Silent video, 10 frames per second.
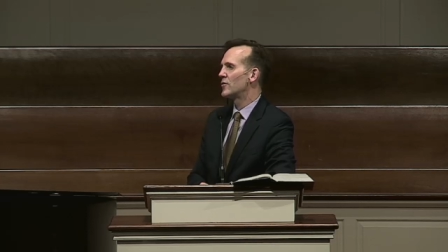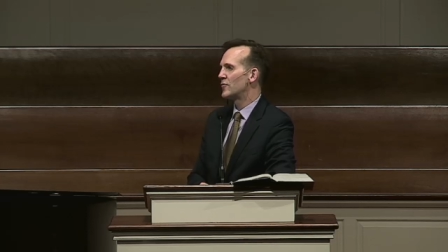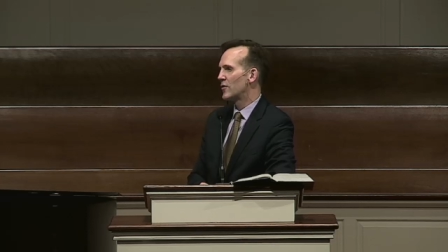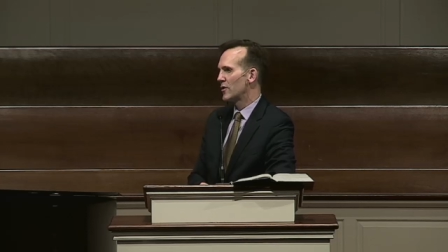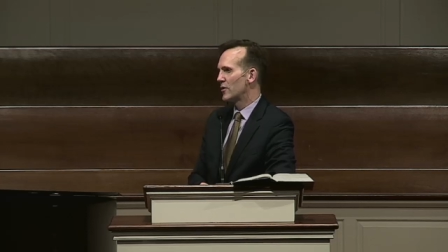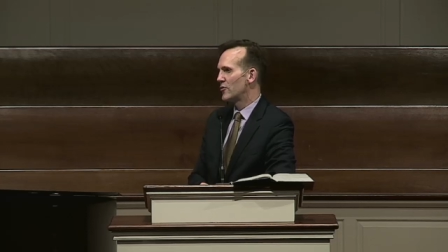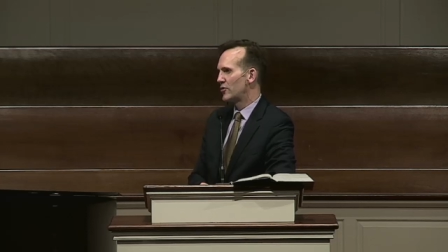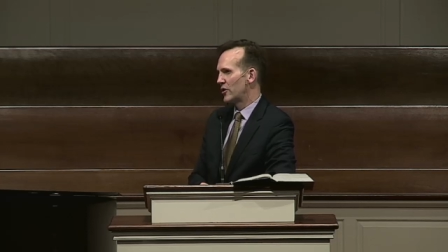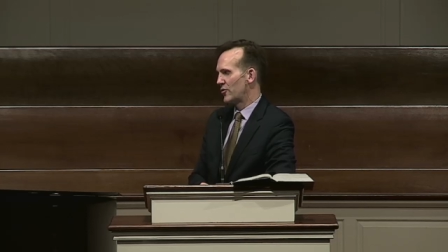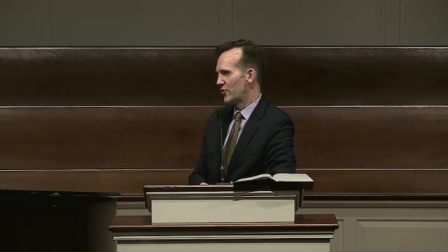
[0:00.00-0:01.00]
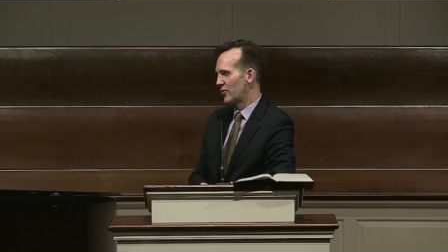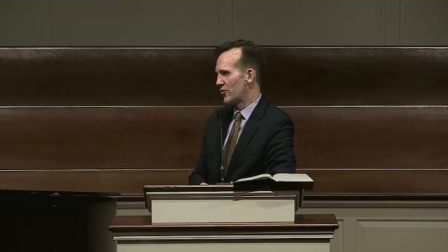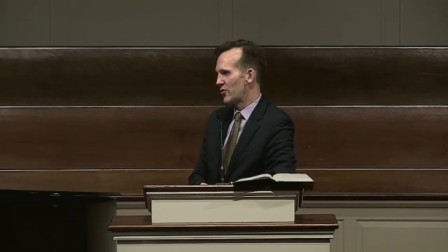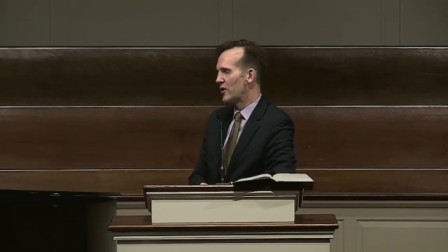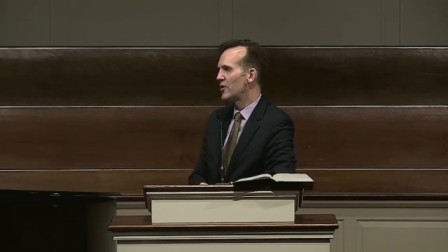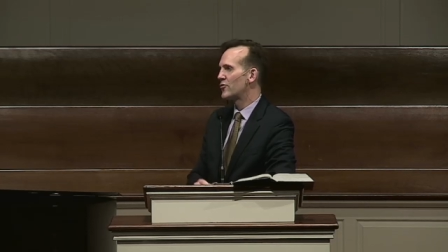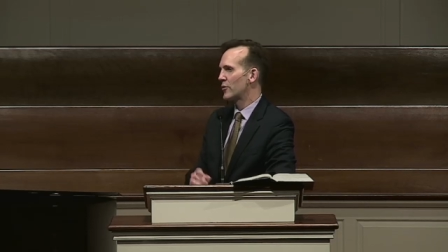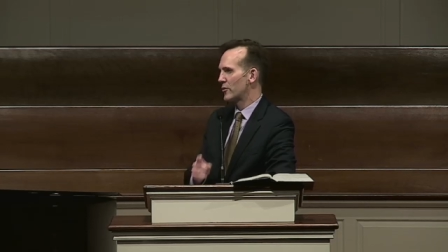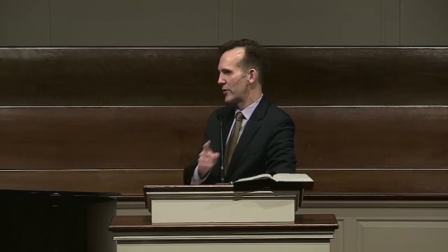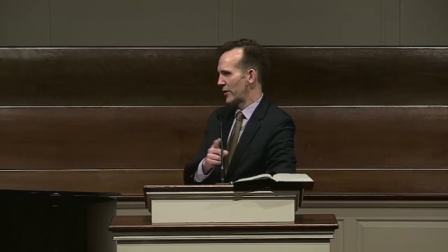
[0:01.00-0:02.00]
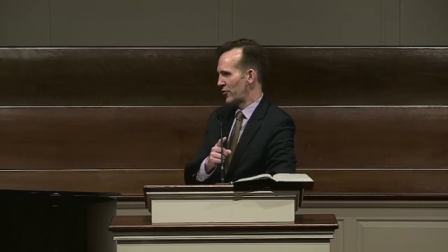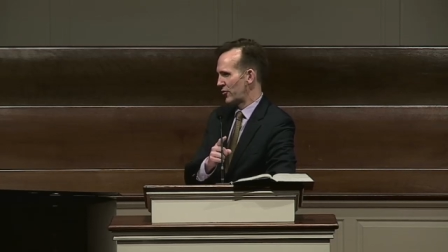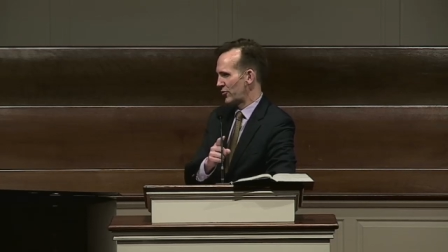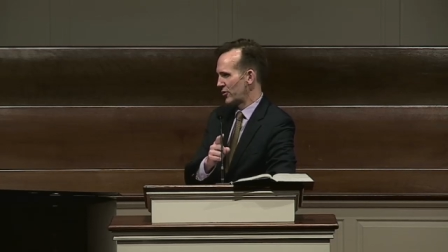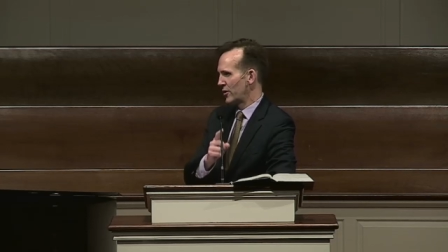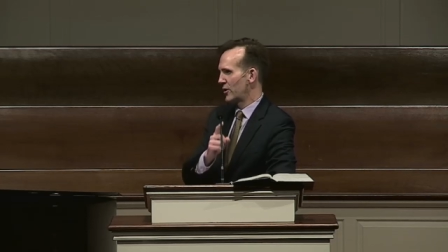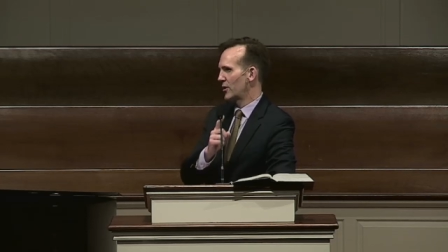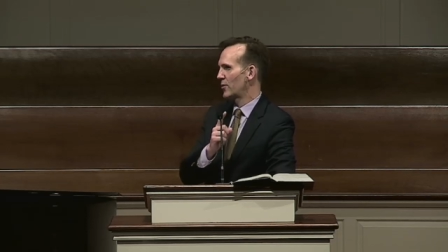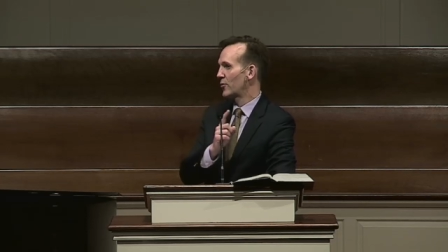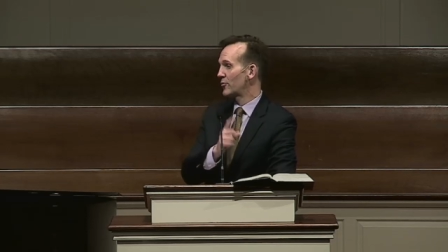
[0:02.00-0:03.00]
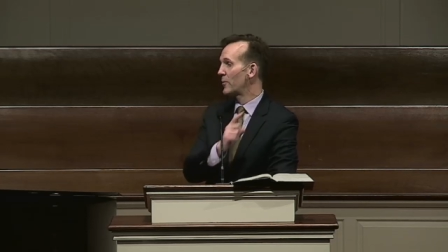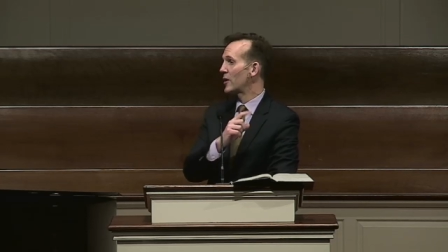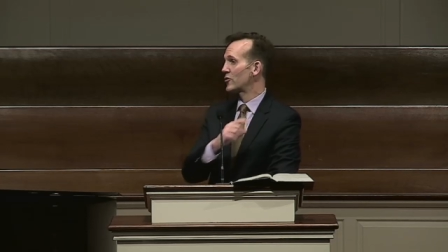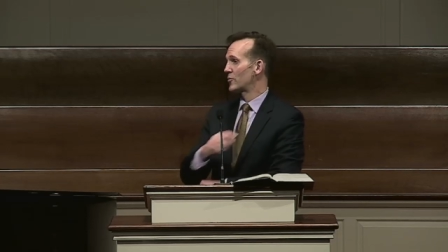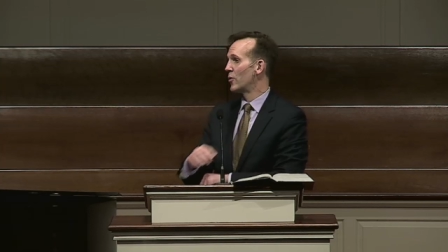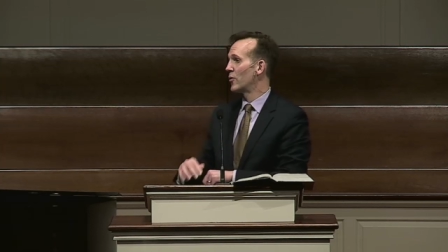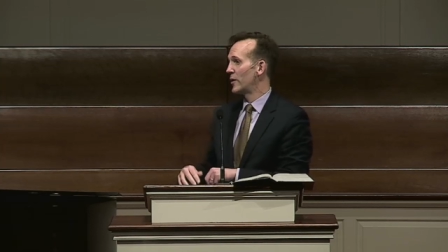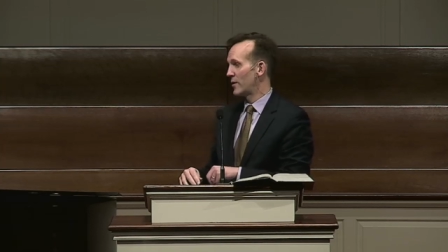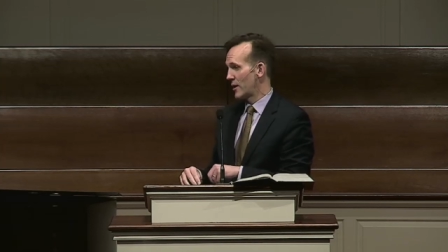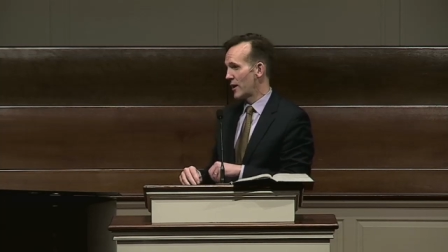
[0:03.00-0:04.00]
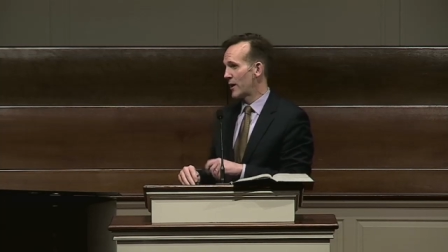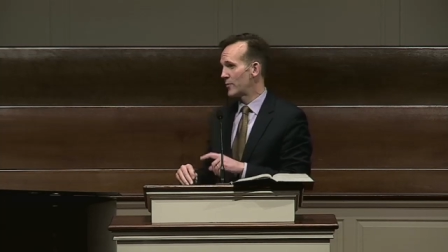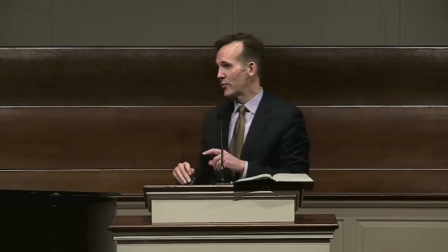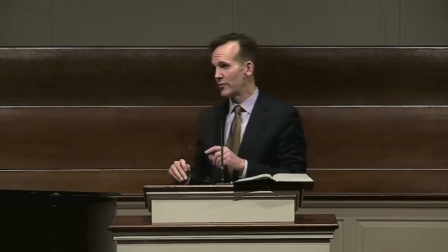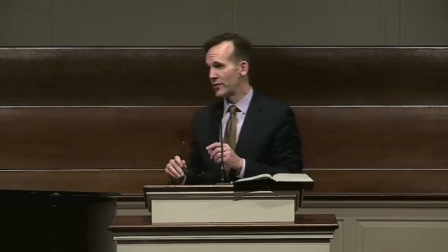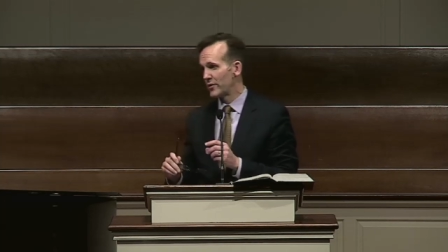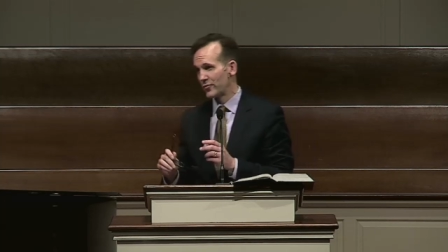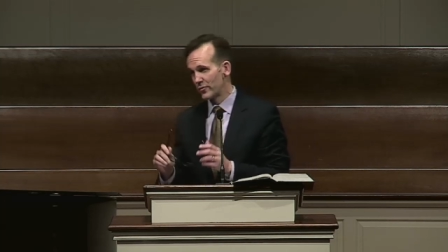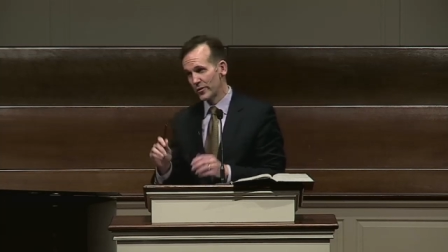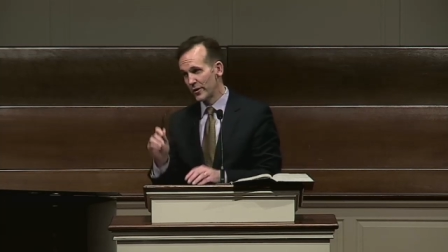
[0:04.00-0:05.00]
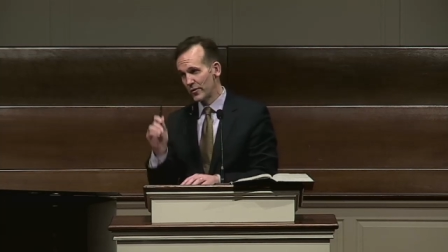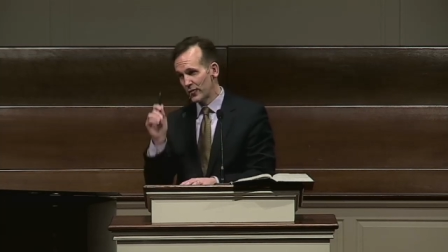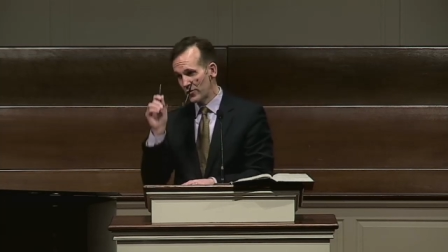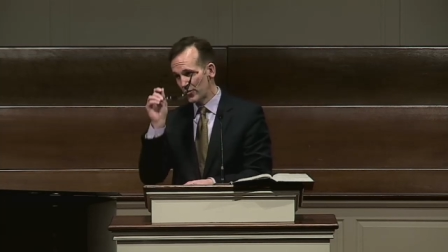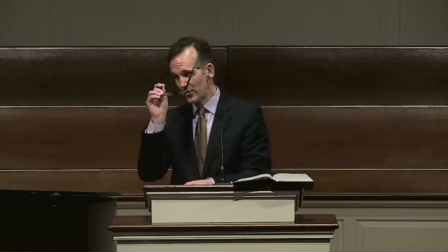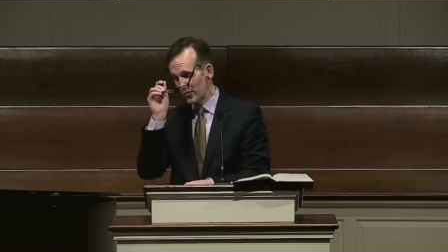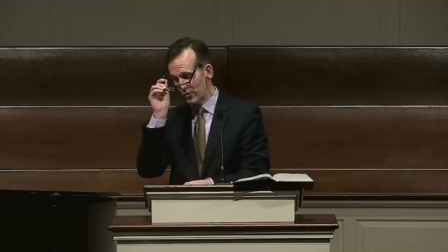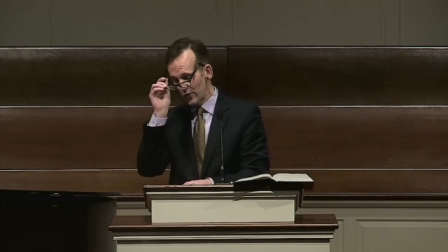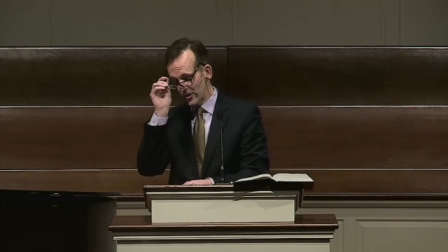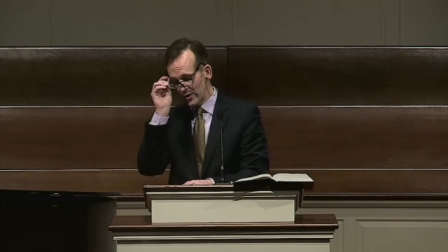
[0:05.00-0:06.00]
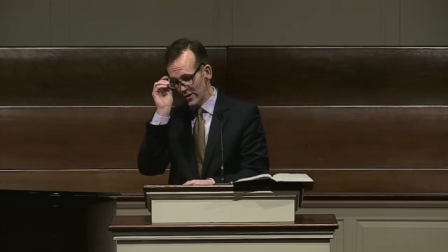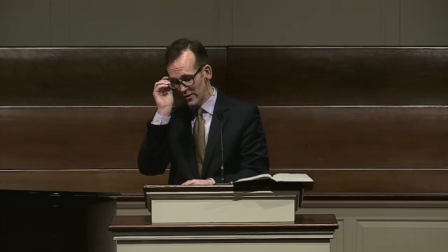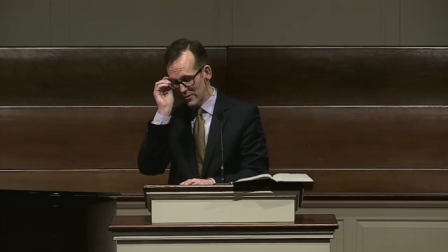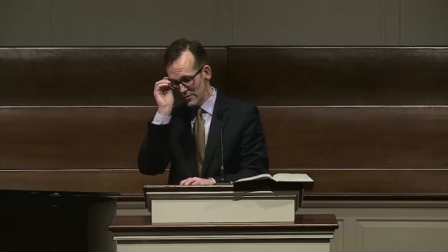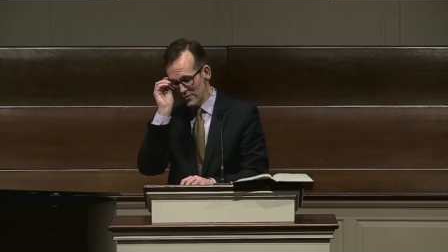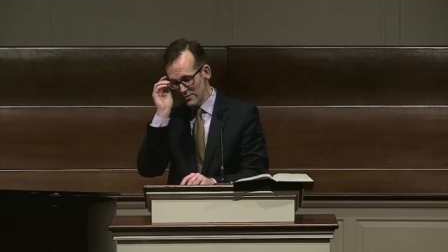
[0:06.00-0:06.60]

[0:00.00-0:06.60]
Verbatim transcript: to follow Jesus, his request was much more in line with these Greeks. Sir,